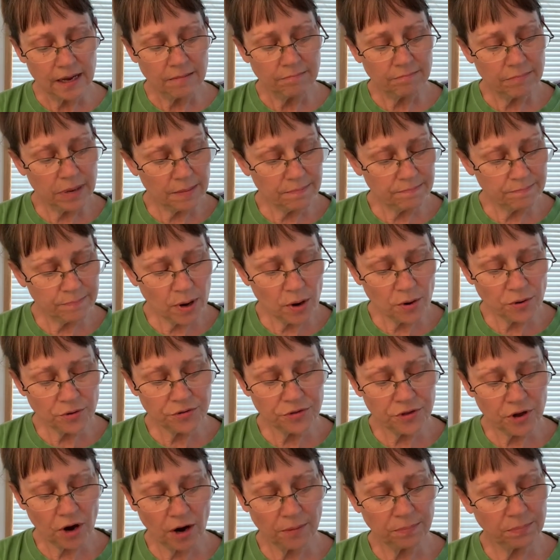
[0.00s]
but
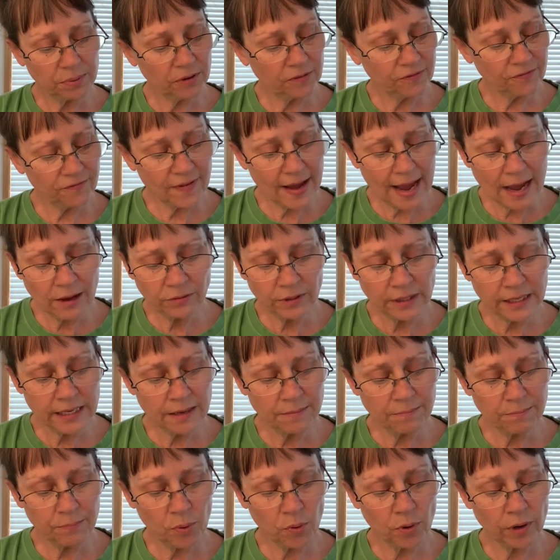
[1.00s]
both are profoundly
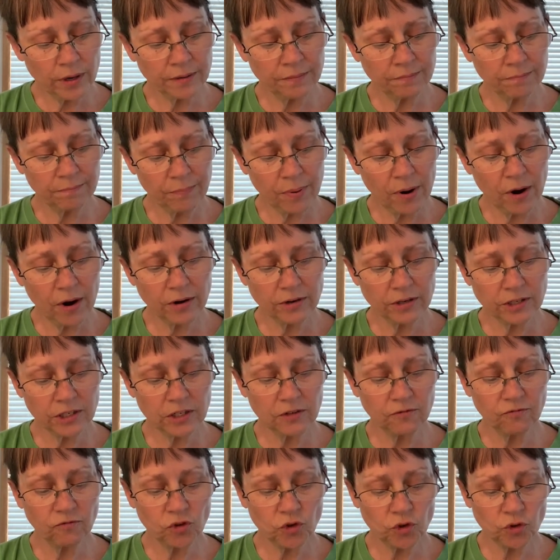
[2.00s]
important parts
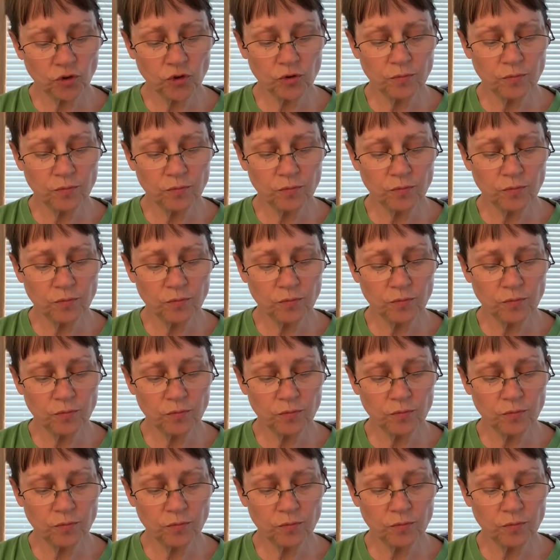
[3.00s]
of true